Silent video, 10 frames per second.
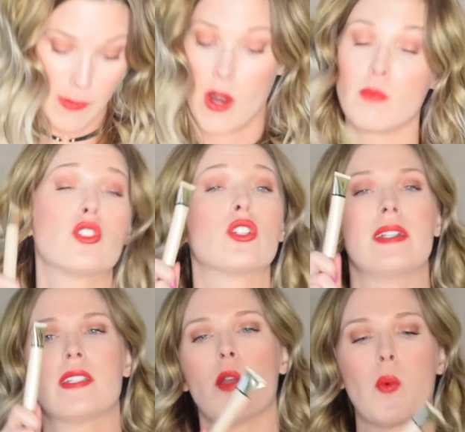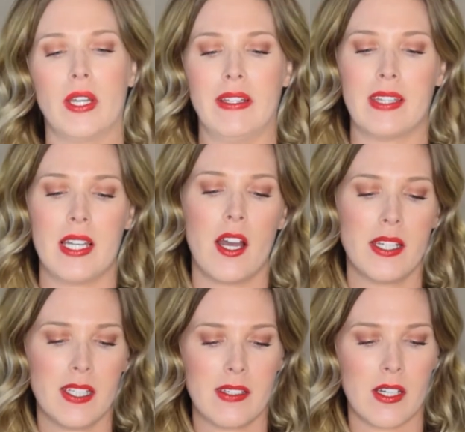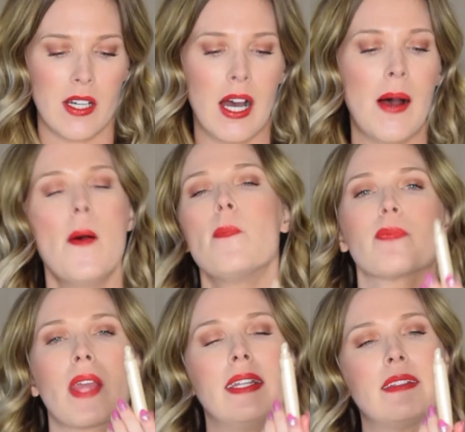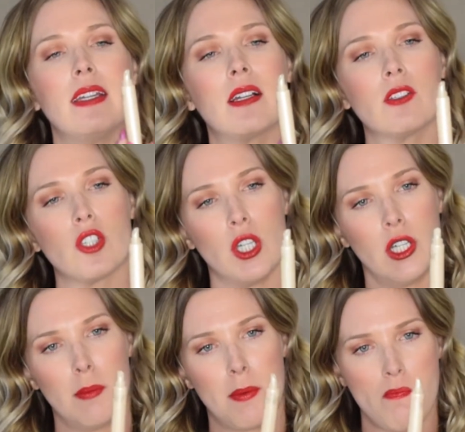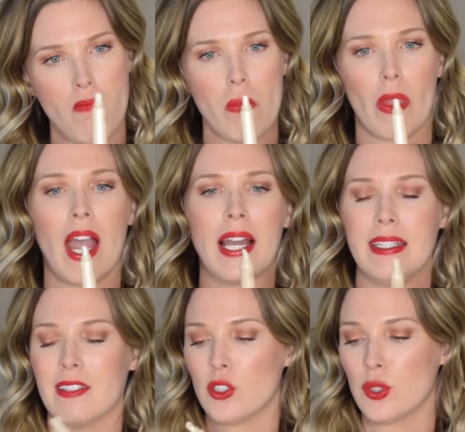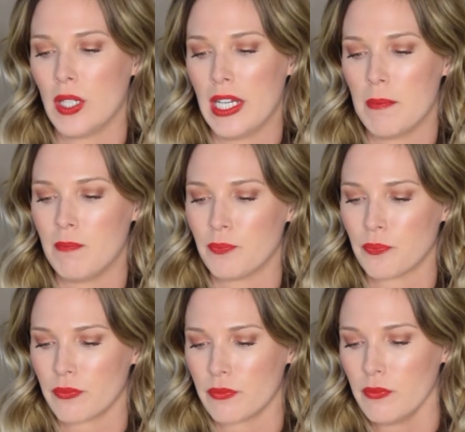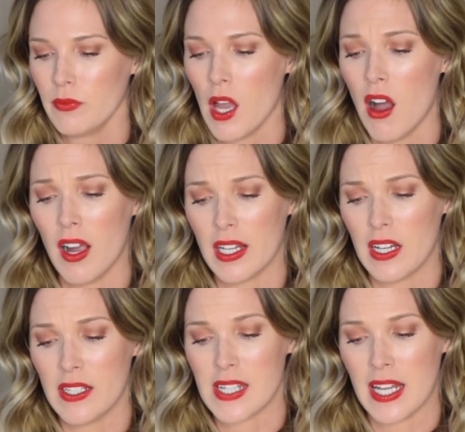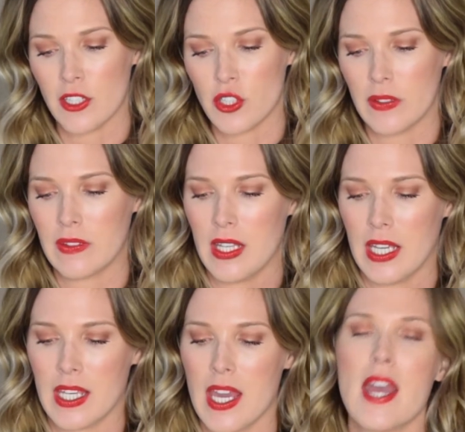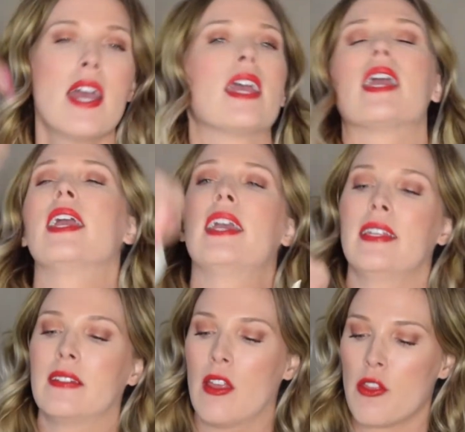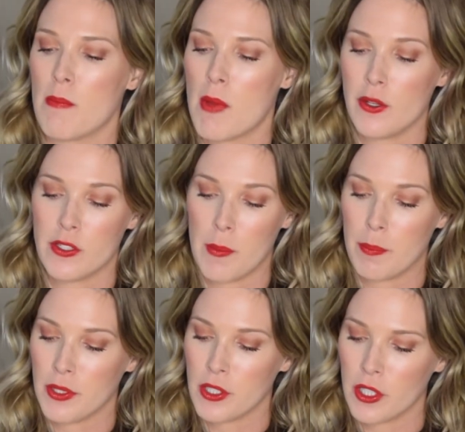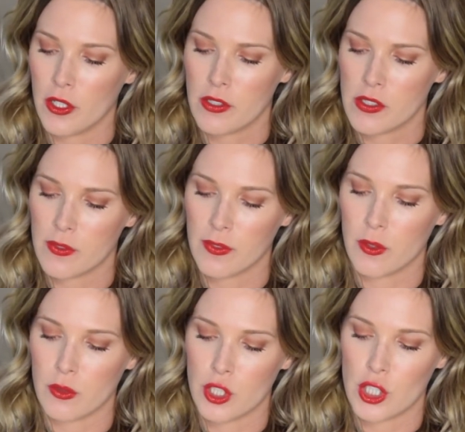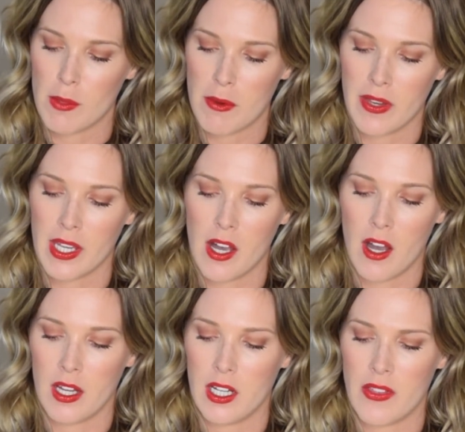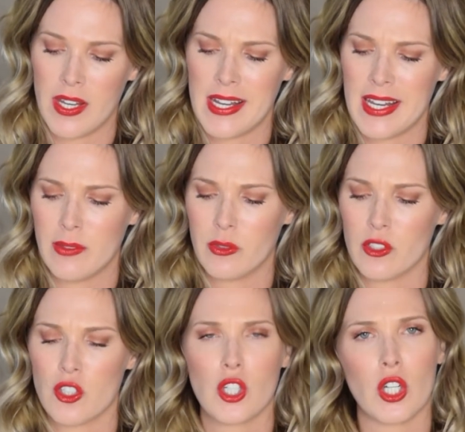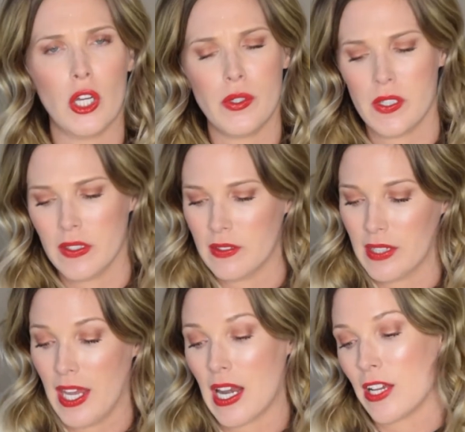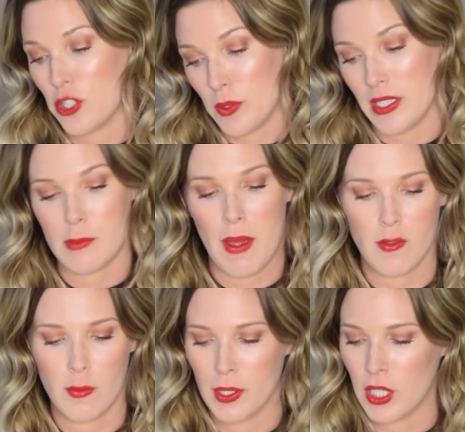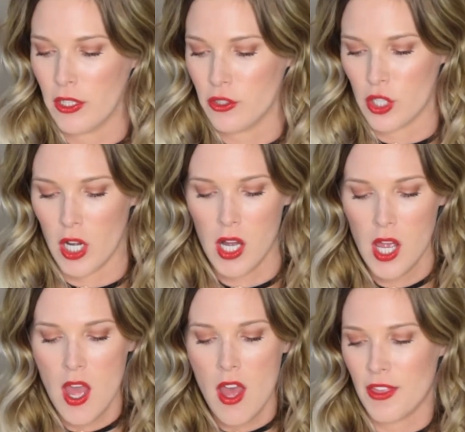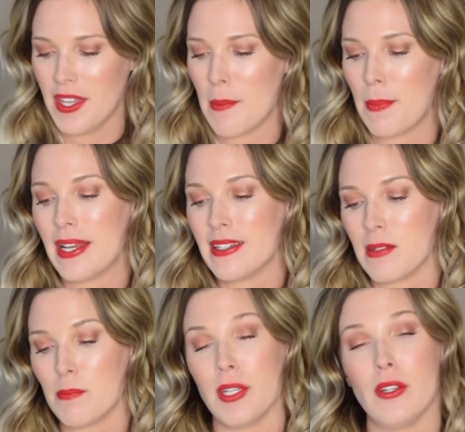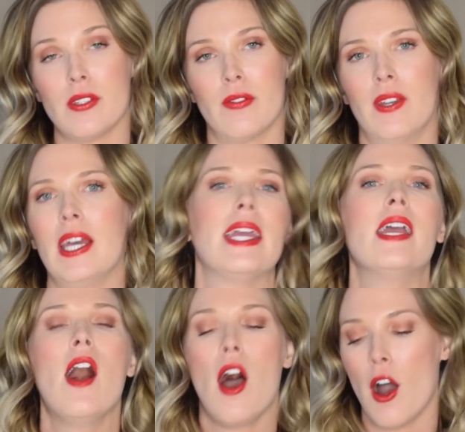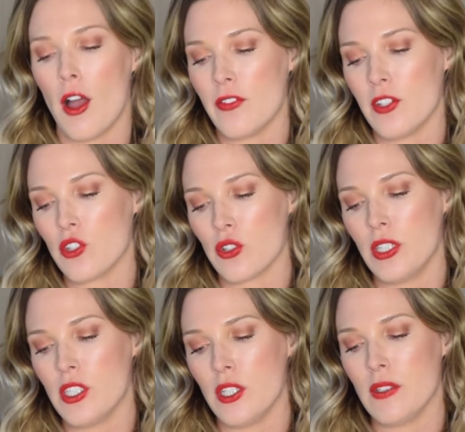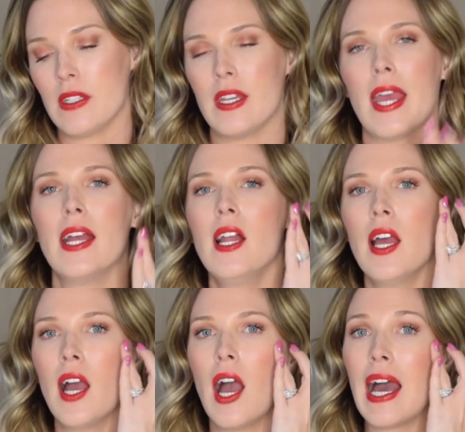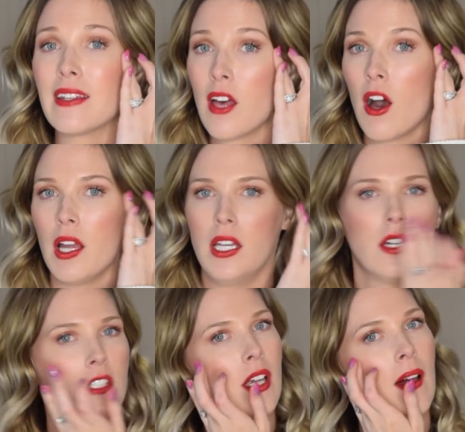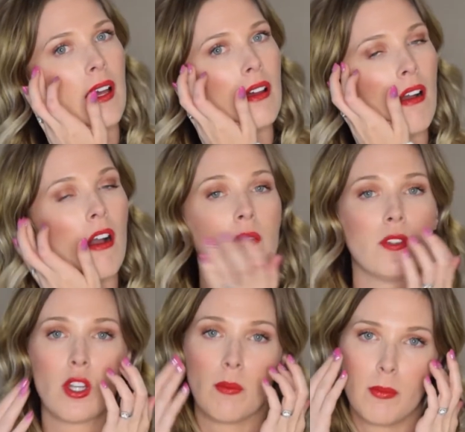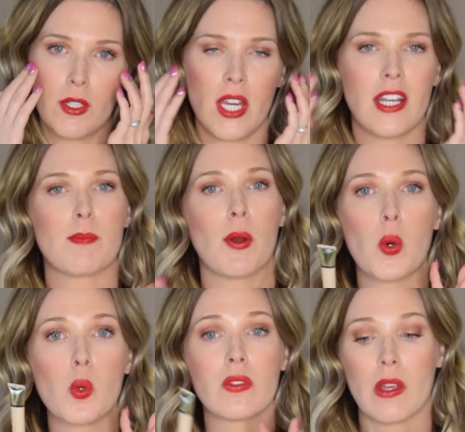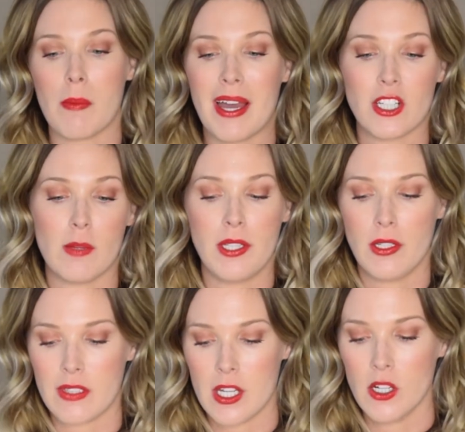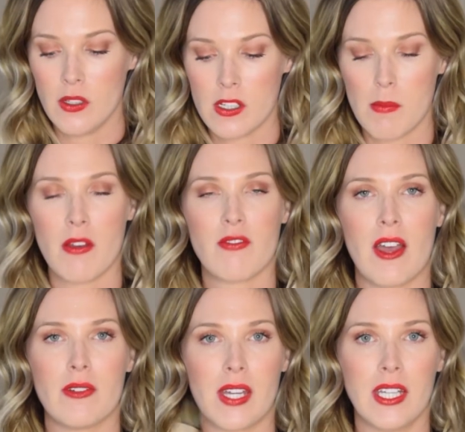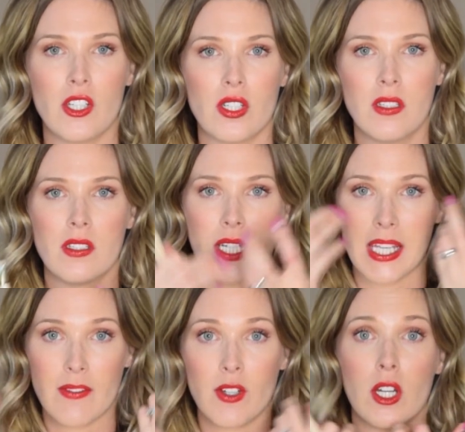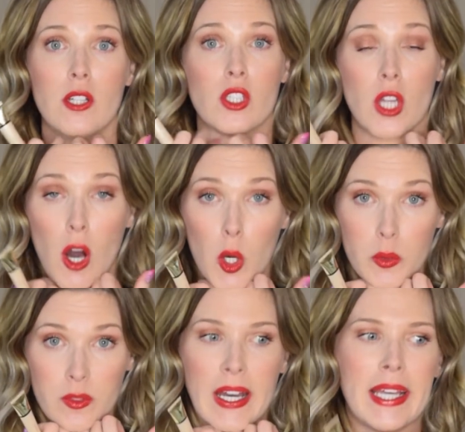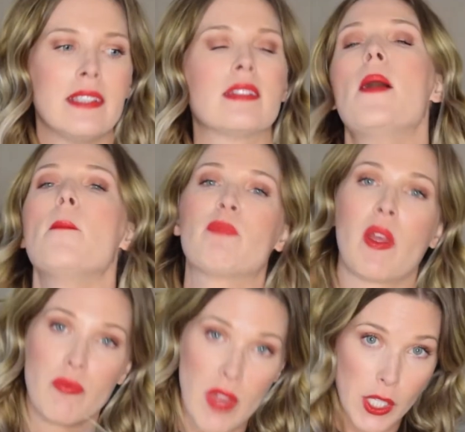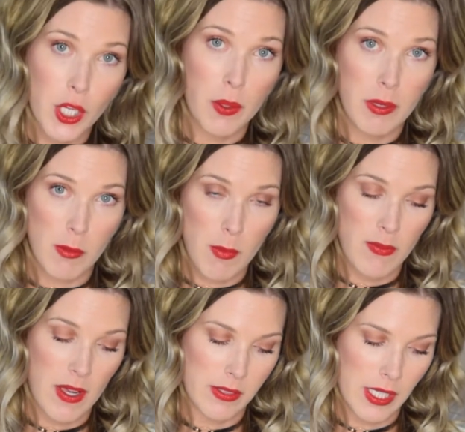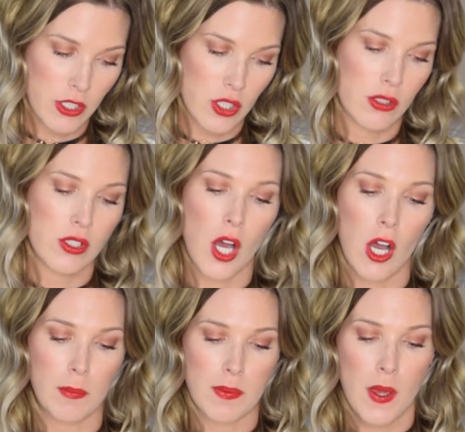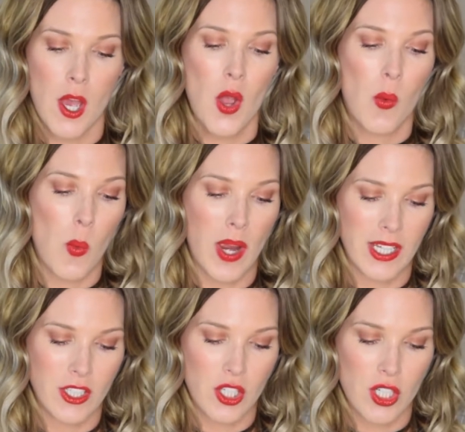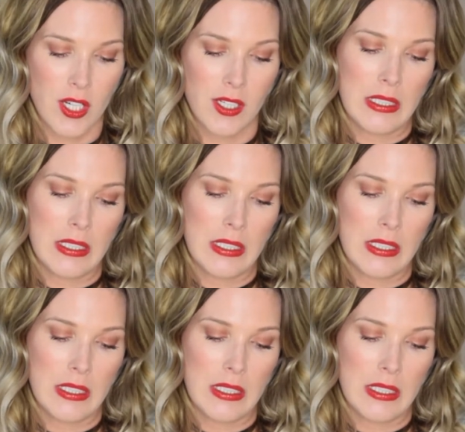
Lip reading: I'm sure it's 01. It's the lightest colour, and it's a little tube, and it's a cream highlight, and I just think it is the most beautiful shimmering highlight that leaves such a glow to the skin, as you would expect from a glow shot. I think it blends in beautifully. I've enjoyed using it as a highlighter on the tops of my cheeks, but also I've actually been using it under my foundation to give a glow to the whole face, and then going in with my foundation on top, which